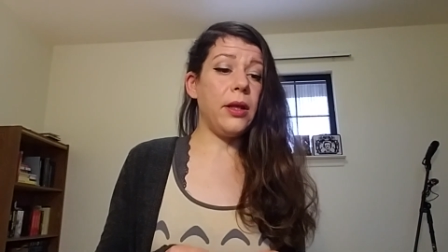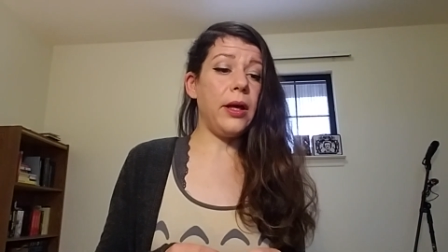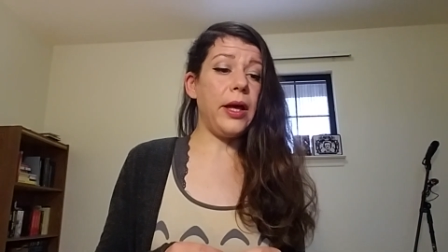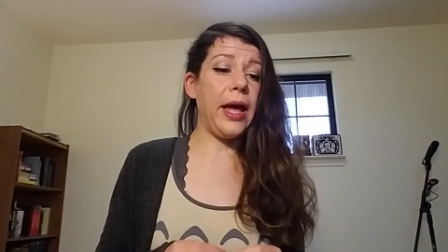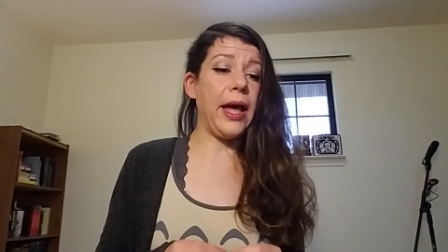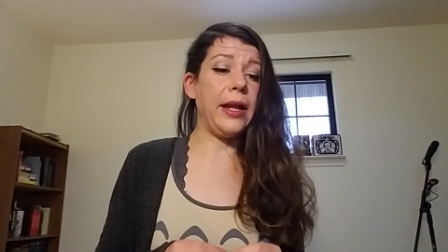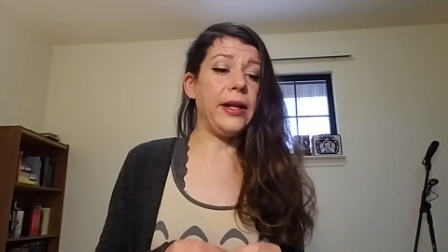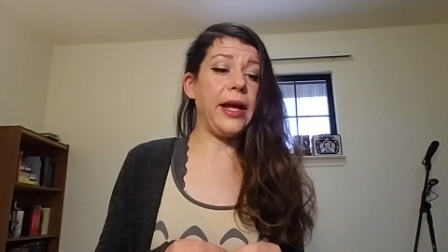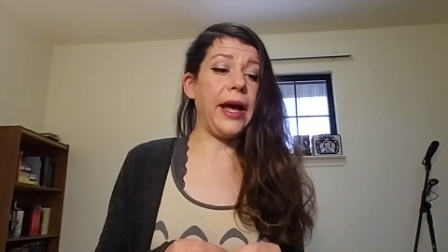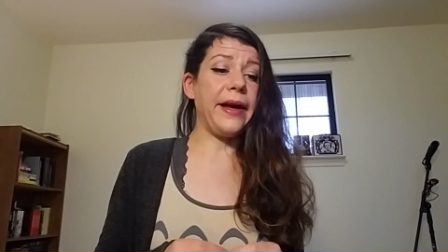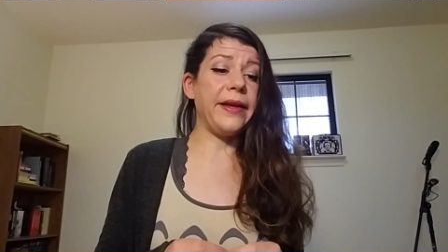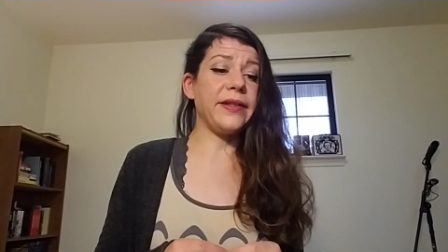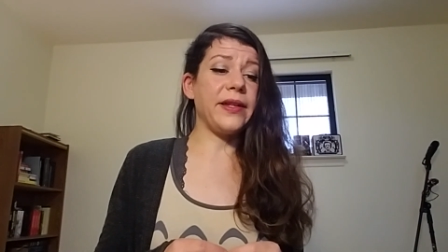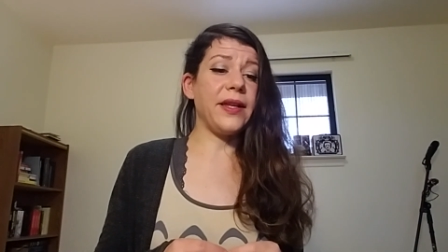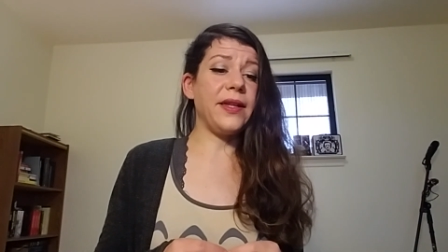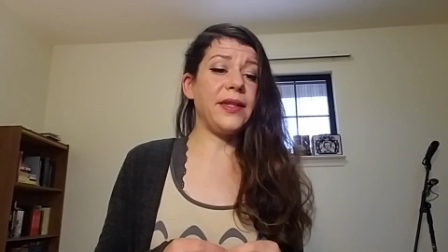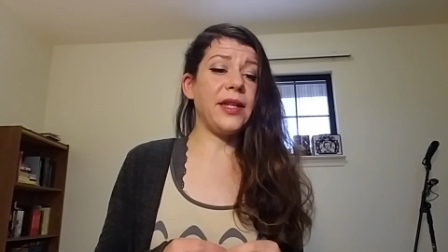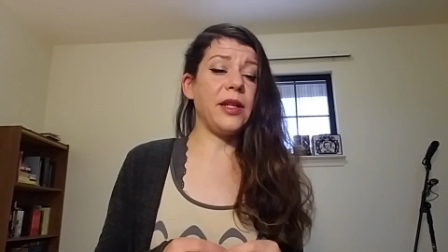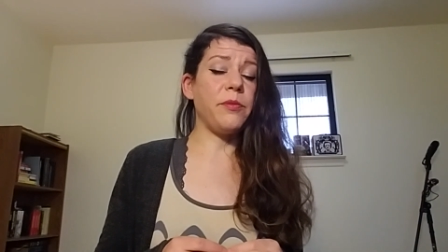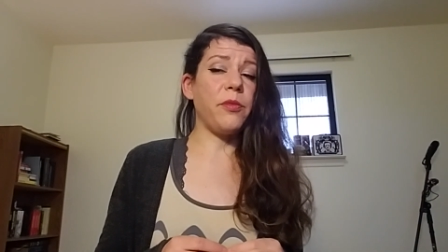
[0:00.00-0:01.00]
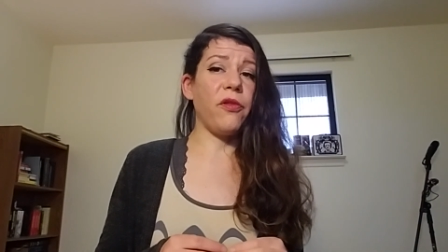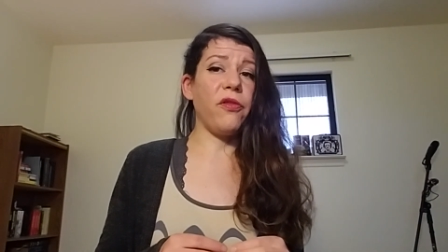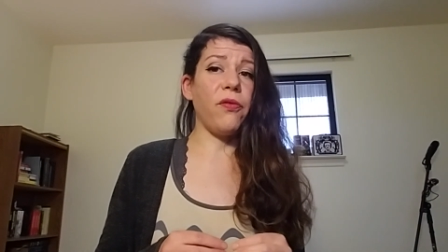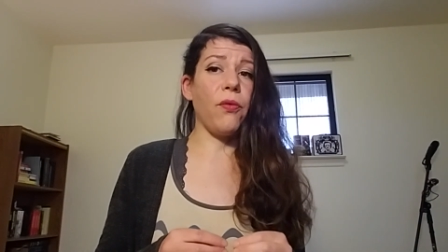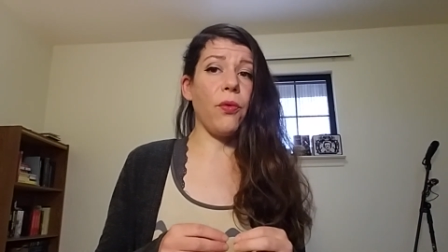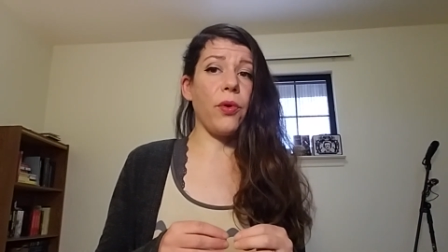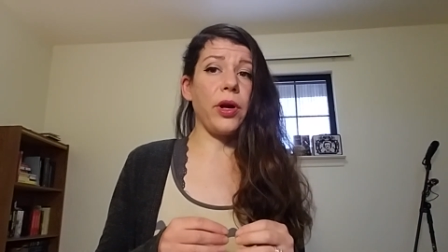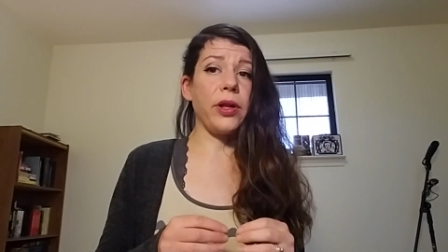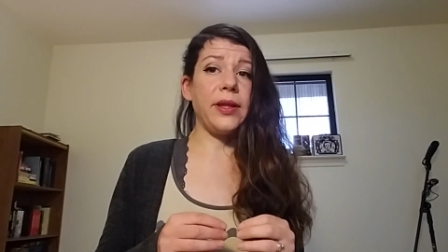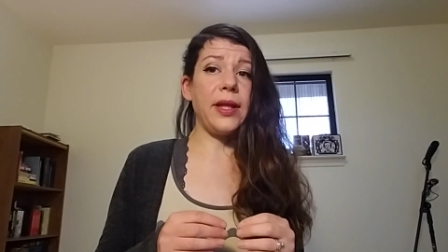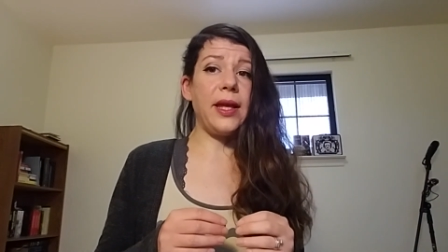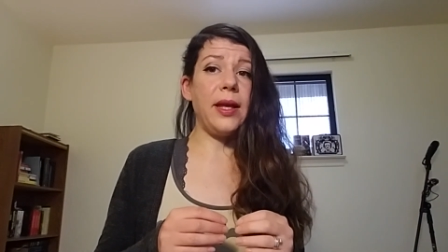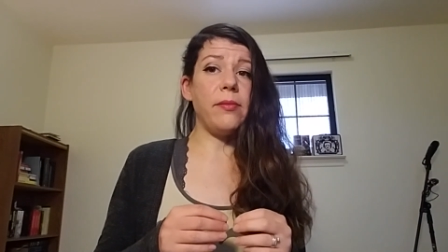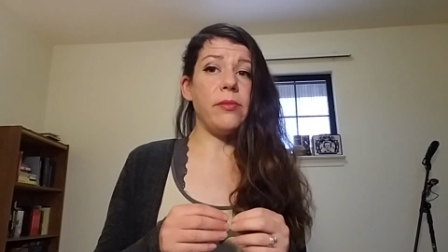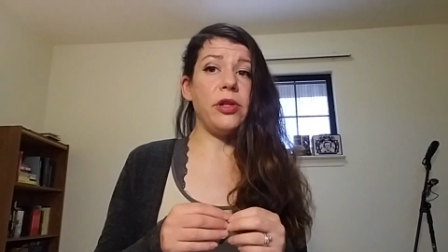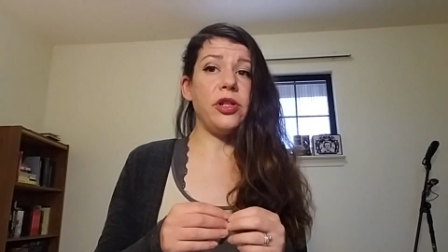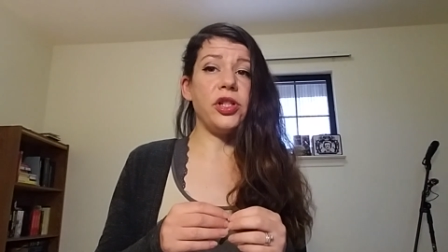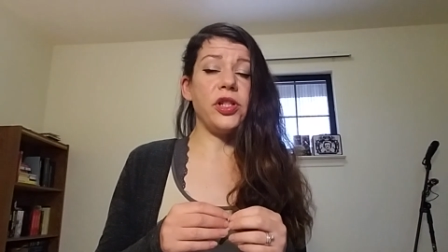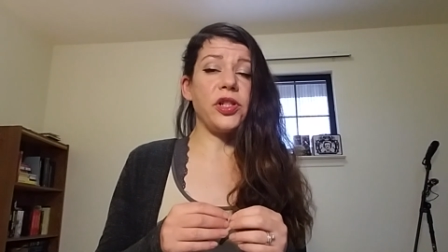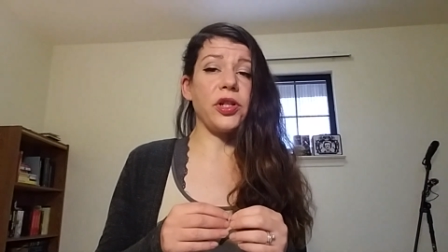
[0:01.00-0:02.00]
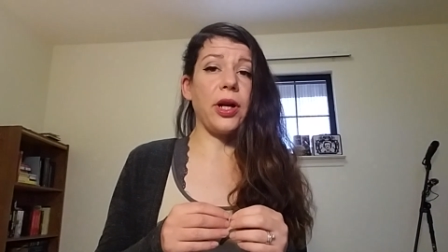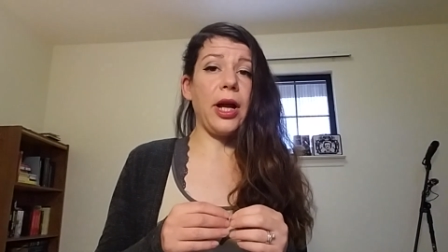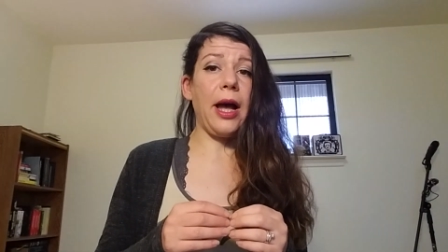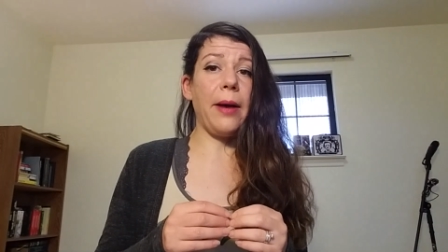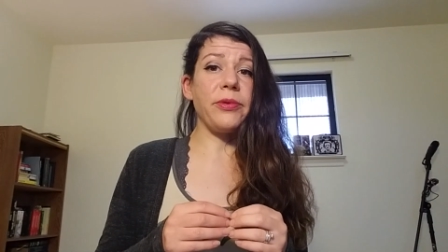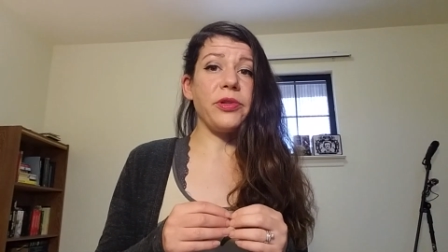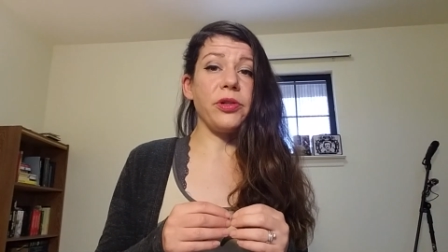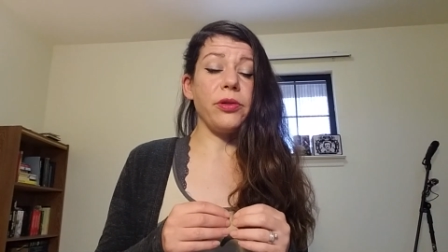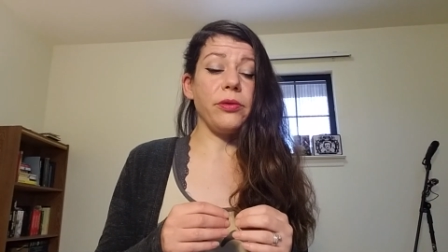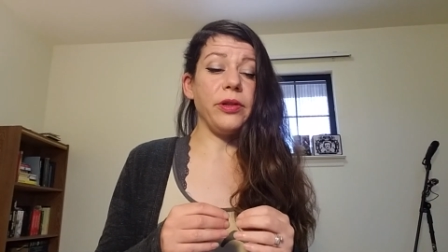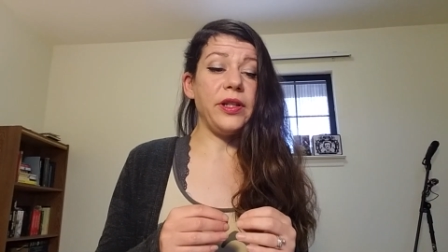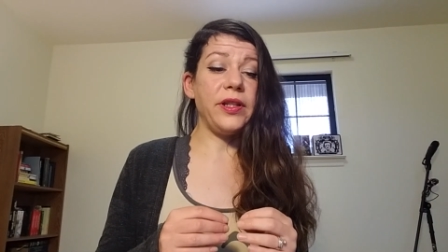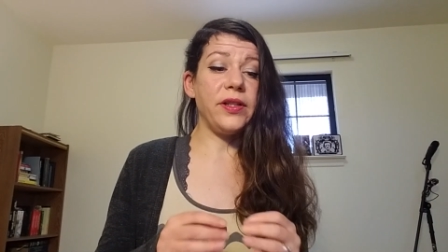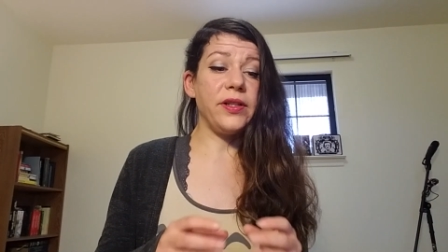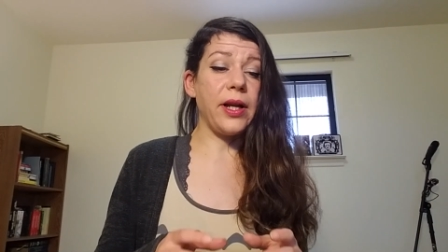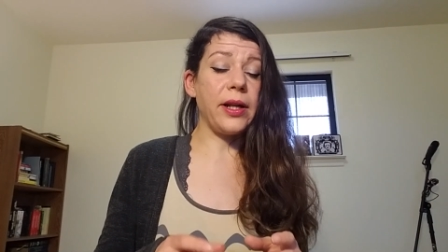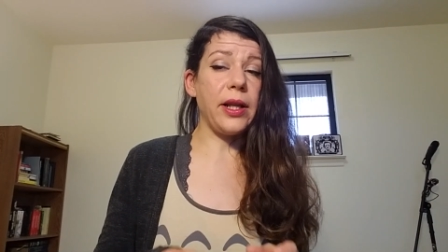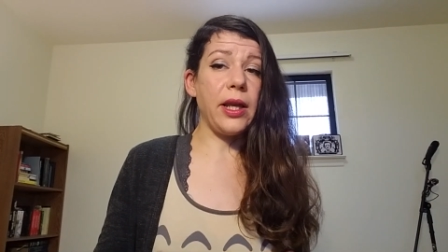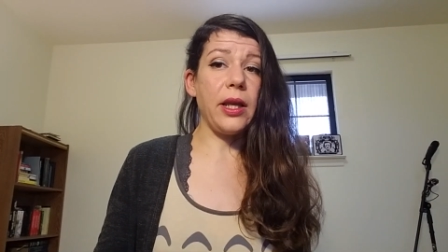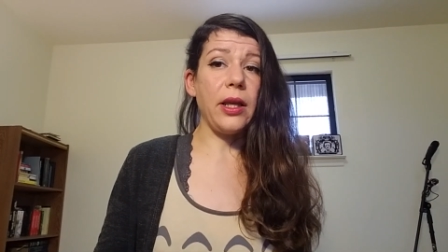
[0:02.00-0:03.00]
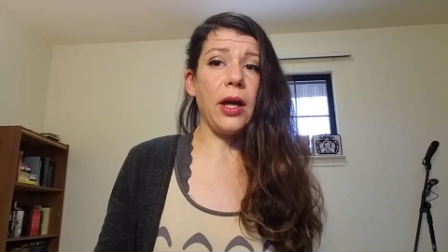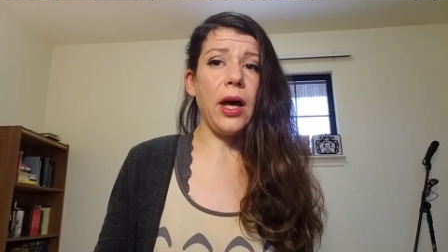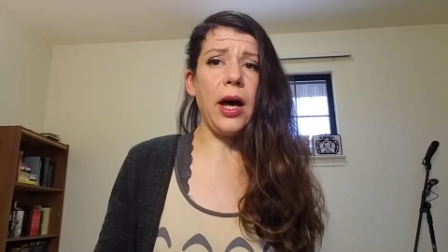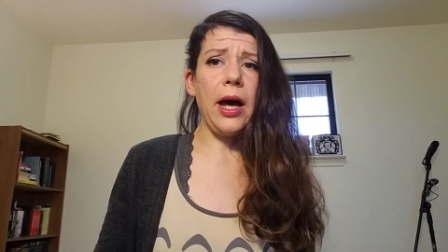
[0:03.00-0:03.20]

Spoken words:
And as I said before, the images are absolutely stunning.